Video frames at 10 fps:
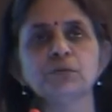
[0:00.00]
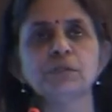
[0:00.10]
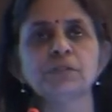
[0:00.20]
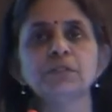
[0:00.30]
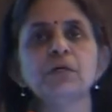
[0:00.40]

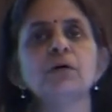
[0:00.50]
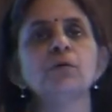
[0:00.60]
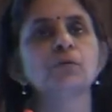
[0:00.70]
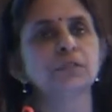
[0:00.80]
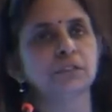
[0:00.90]
rules,
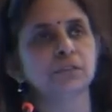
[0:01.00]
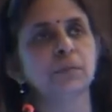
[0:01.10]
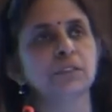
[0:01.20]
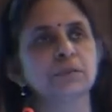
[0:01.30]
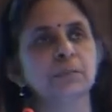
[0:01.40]
who is
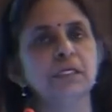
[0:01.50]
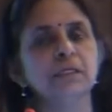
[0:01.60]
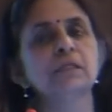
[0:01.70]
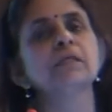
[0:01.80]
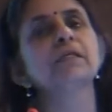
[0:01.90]
responsible?
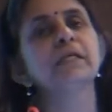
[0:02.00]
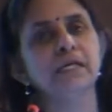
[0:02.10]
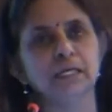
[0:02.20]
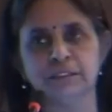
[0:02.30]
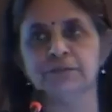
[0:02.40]
The
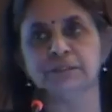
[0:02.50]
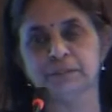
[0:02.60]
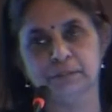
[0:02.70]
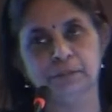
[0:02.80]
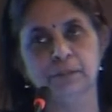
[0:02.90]

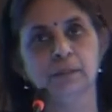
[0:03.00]
industries.